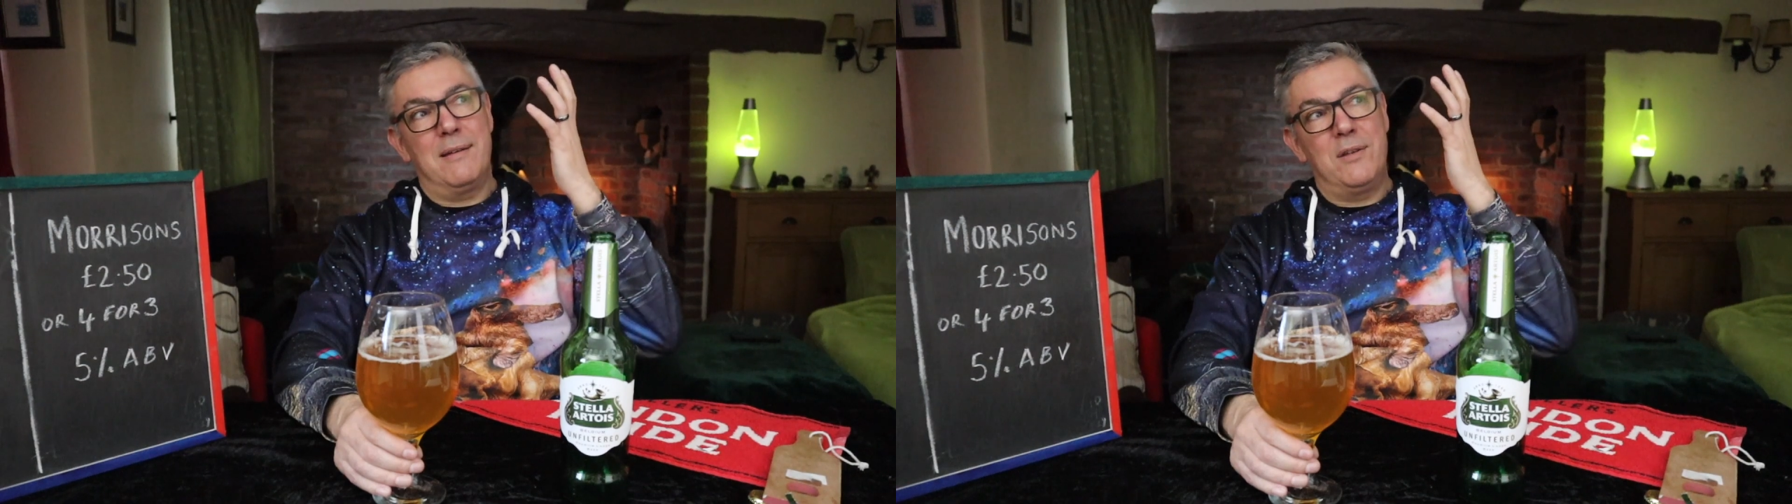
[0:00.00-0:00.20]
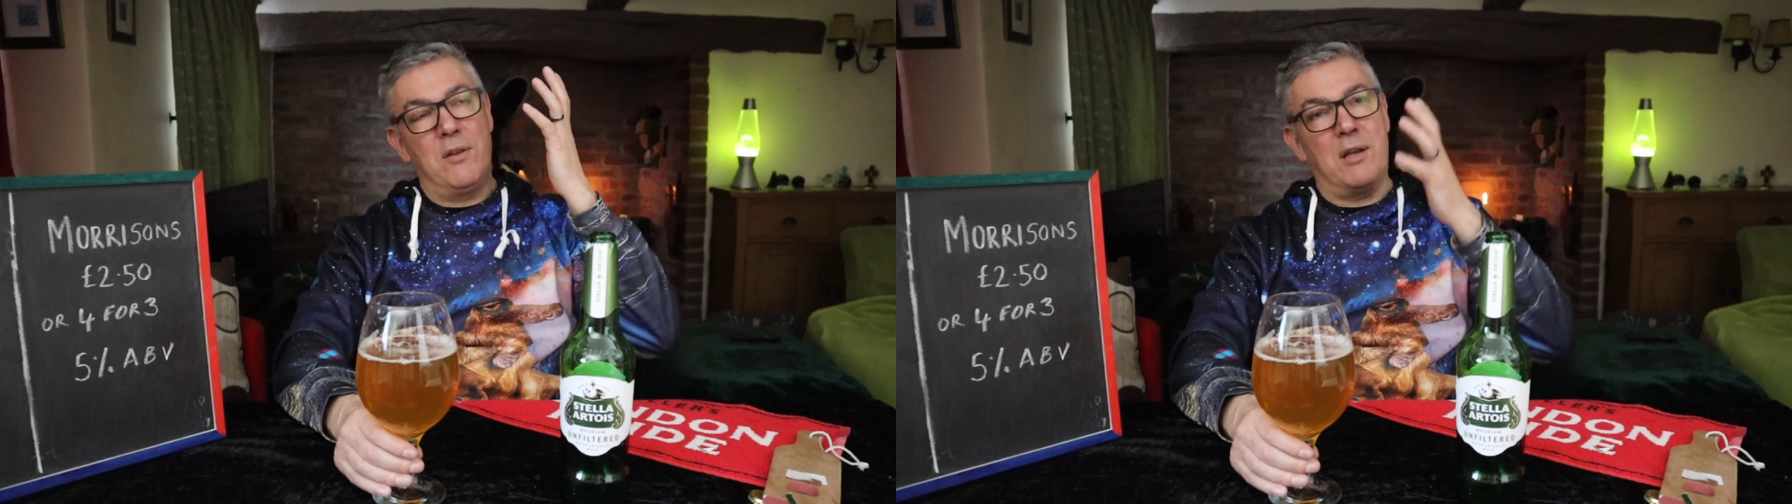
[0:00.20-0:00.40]

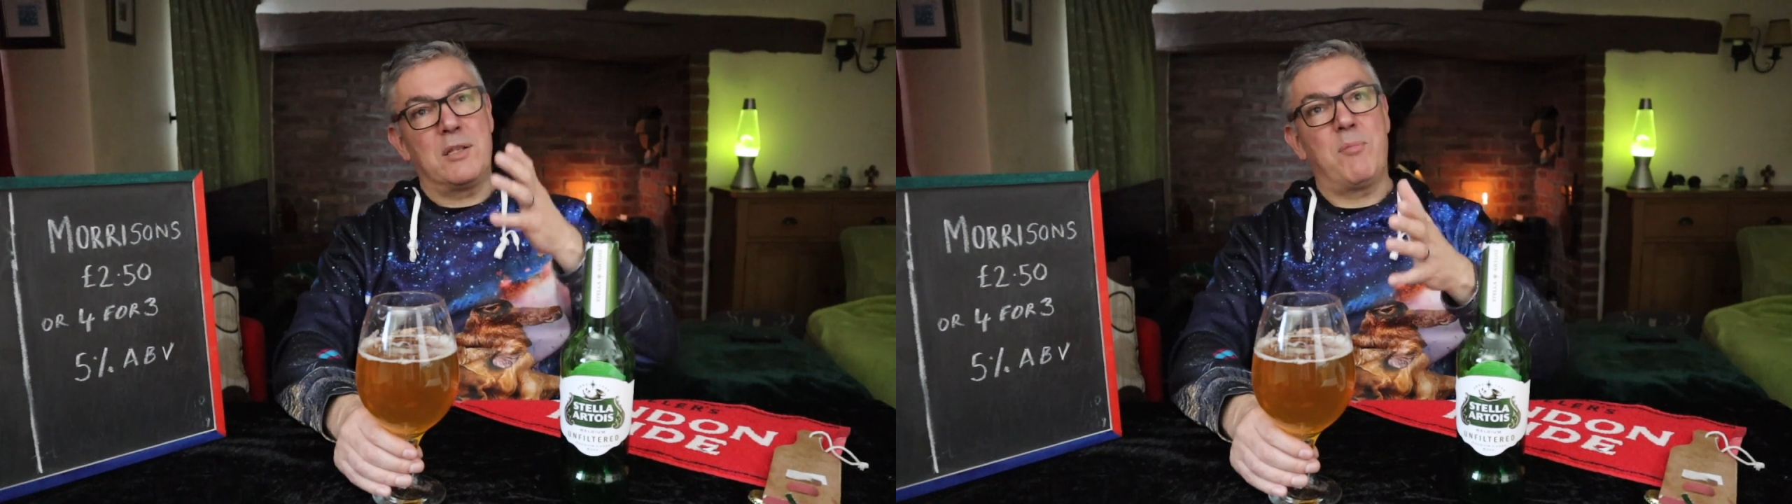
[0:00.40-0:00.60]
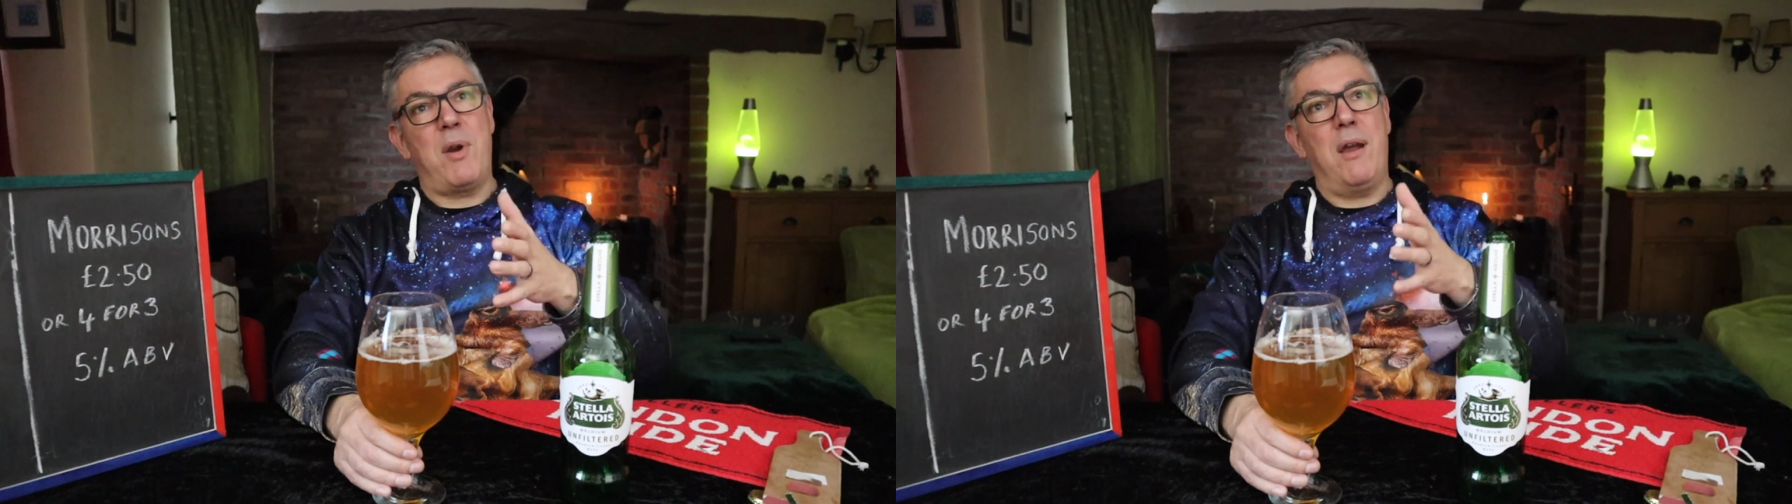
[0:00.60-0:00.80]

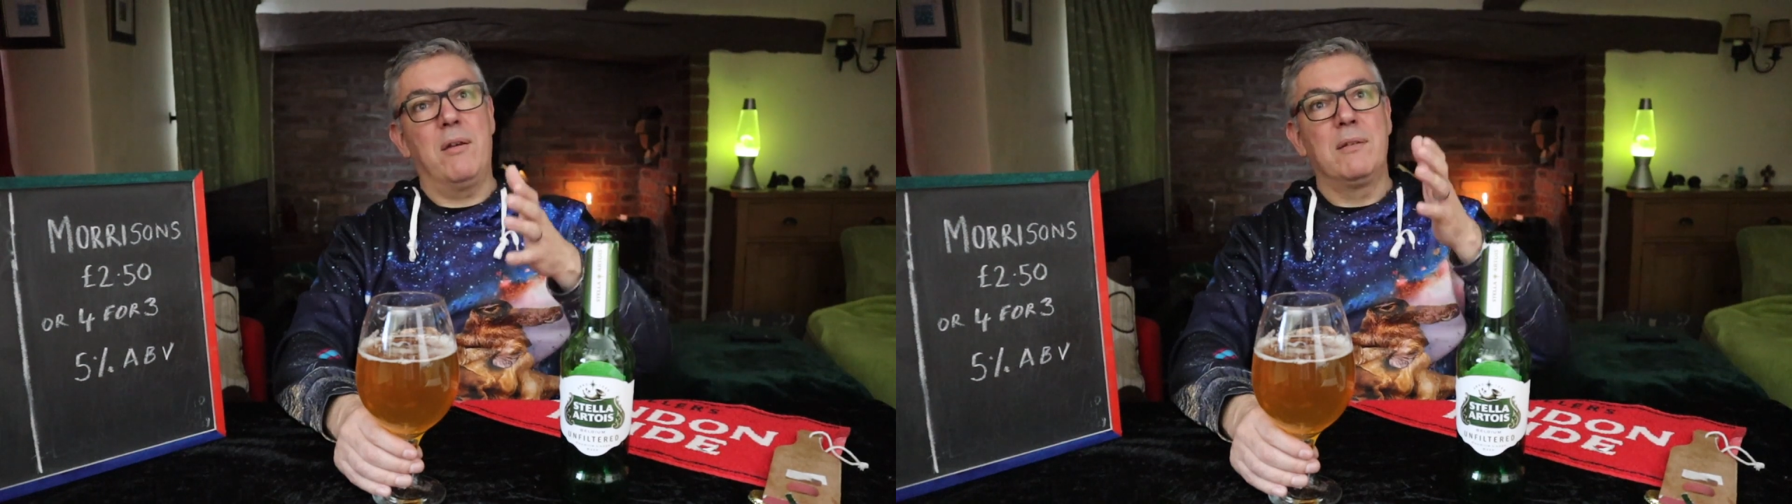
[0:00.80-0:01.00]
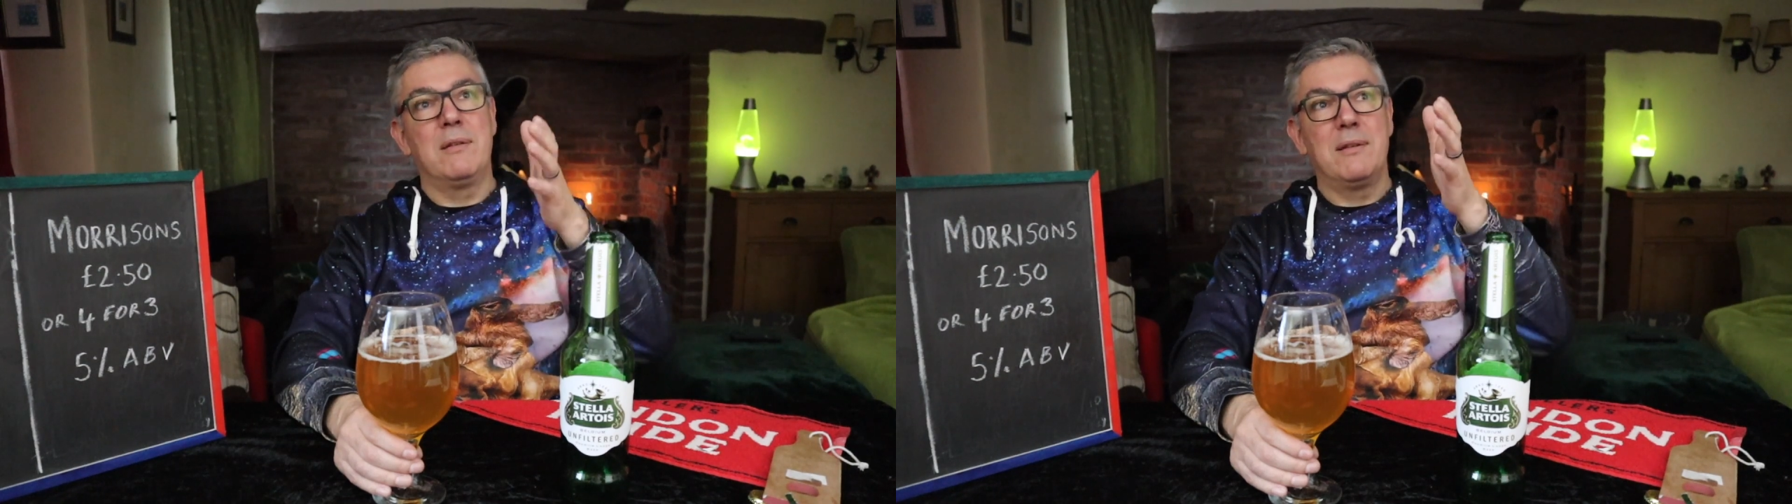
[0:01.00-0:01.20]
Newcastle
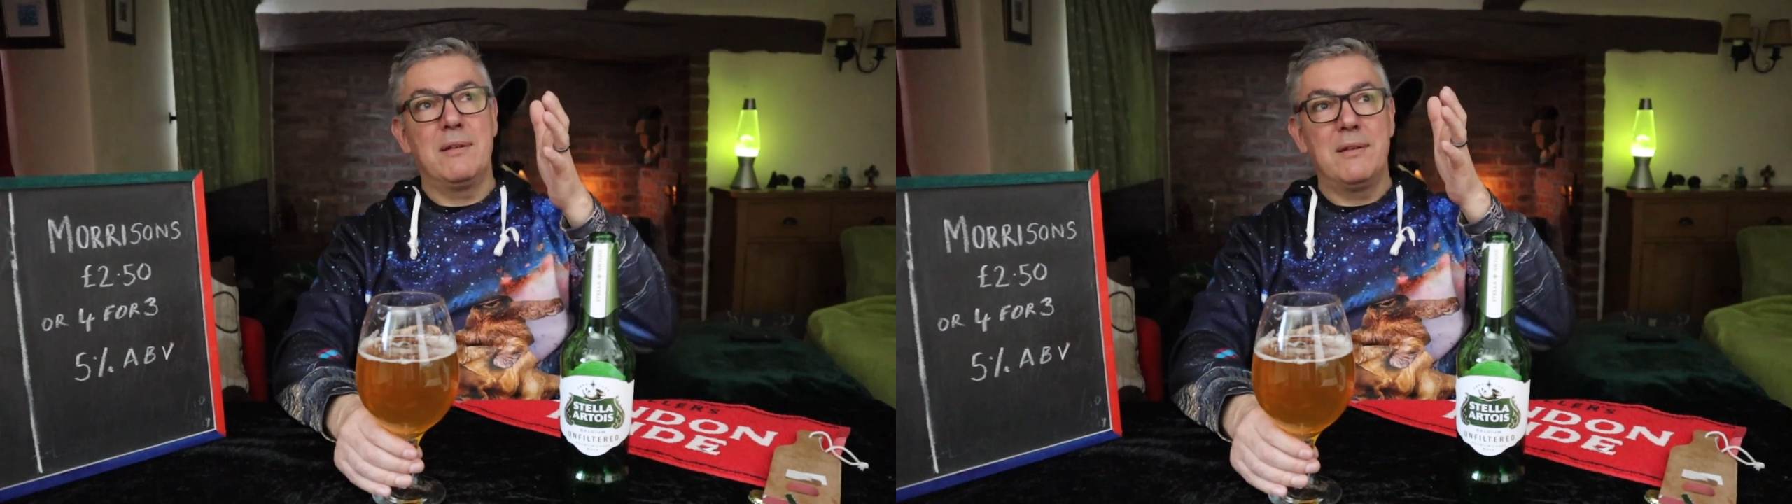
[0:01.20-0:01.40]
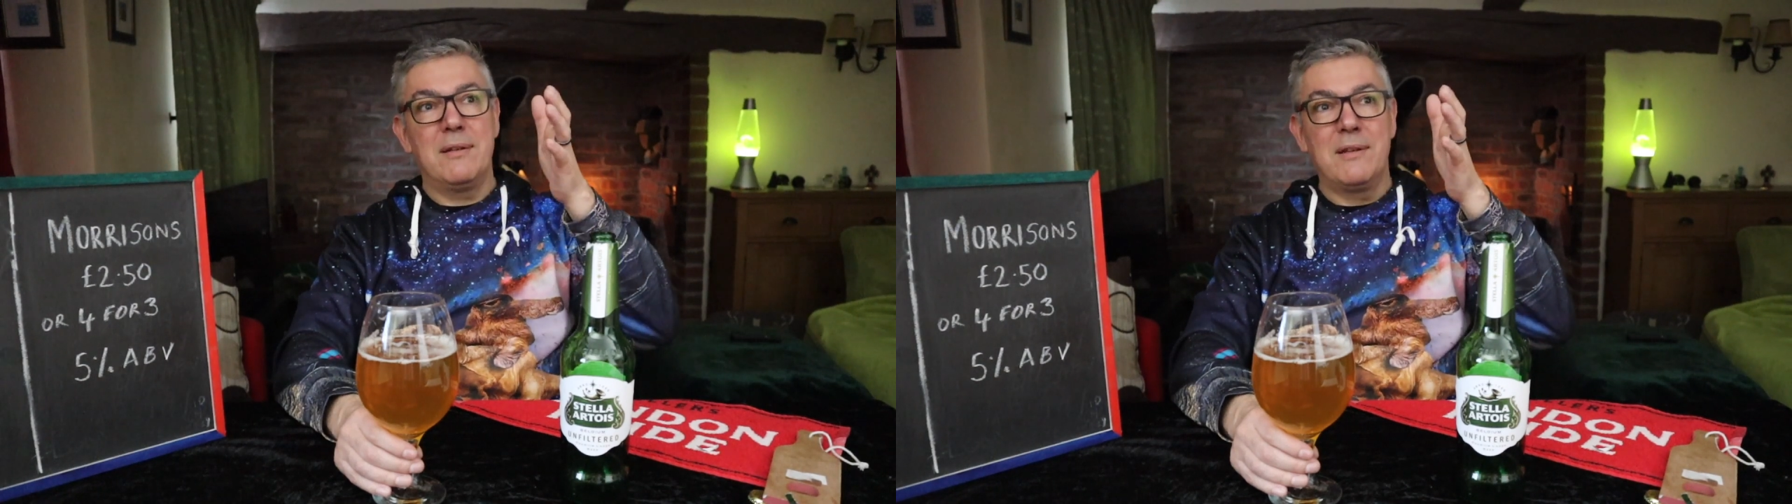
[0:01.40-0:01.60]
Brown
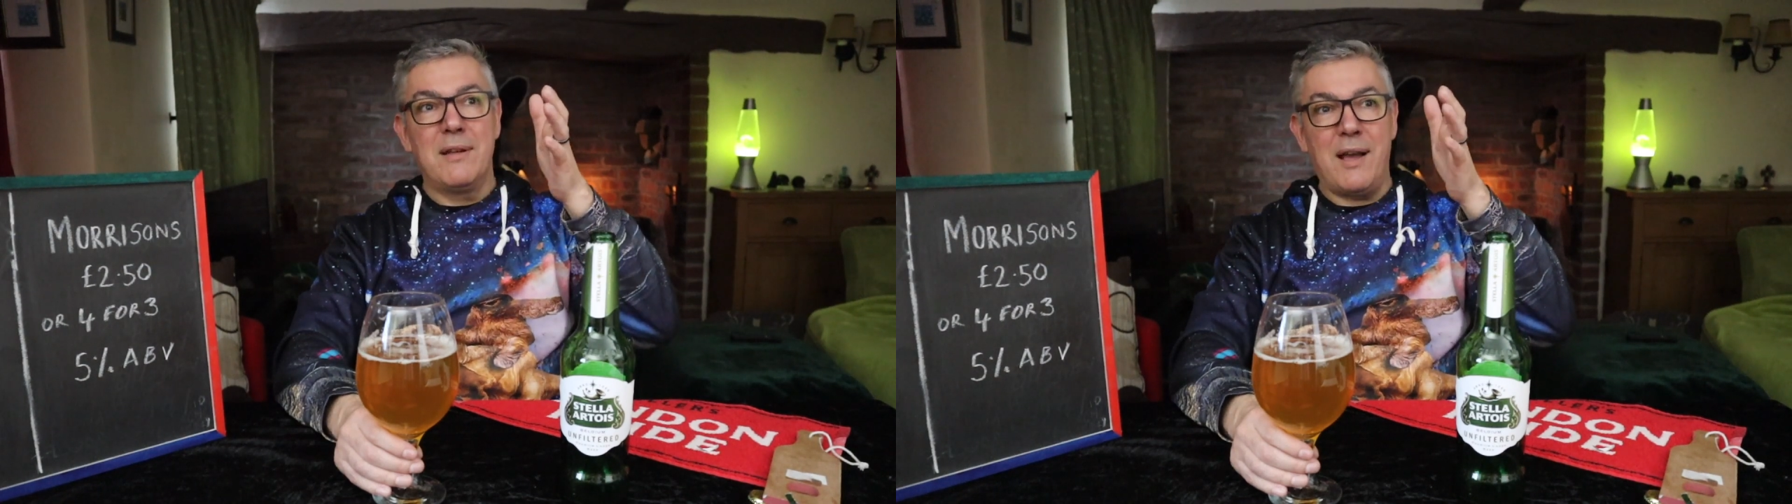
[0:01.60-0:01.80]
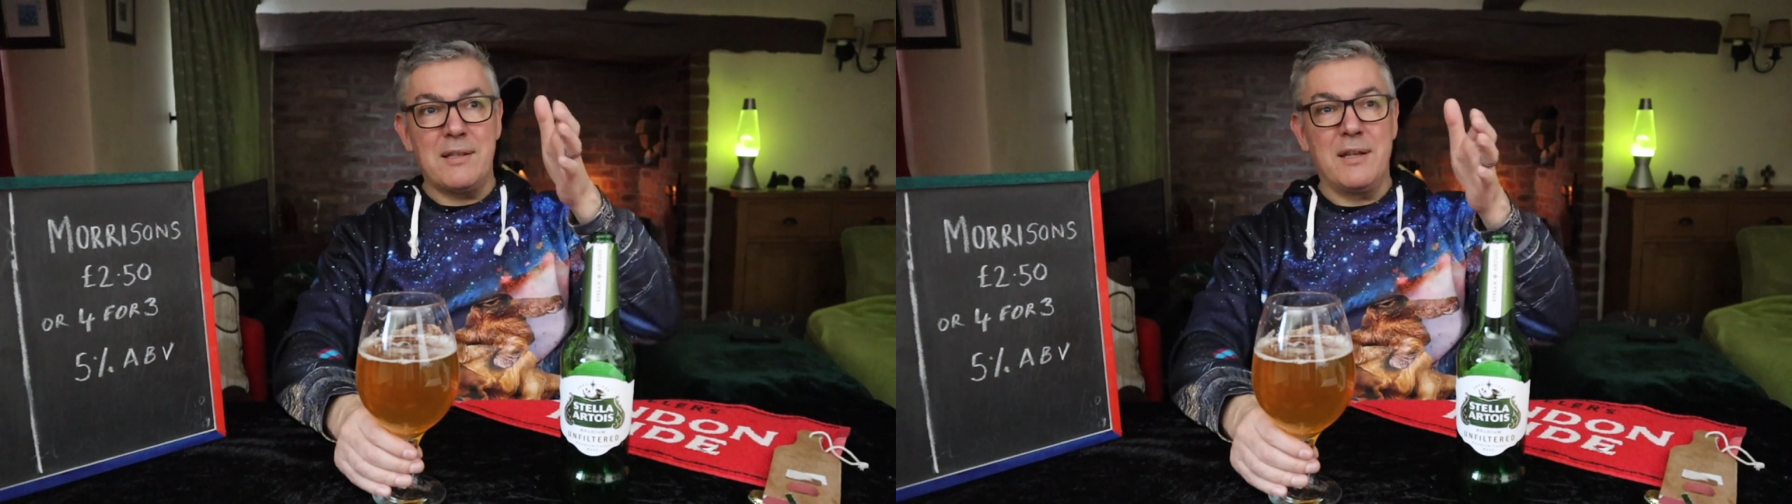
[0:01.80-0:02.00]

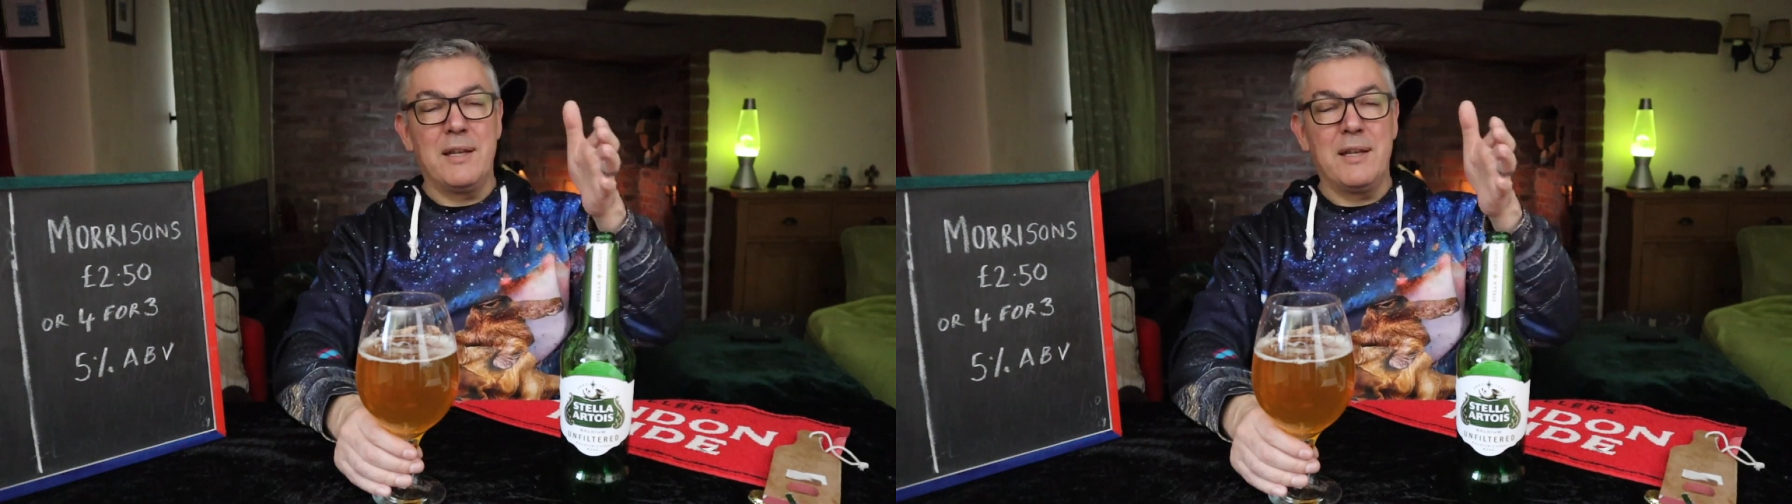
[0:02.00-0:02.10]
has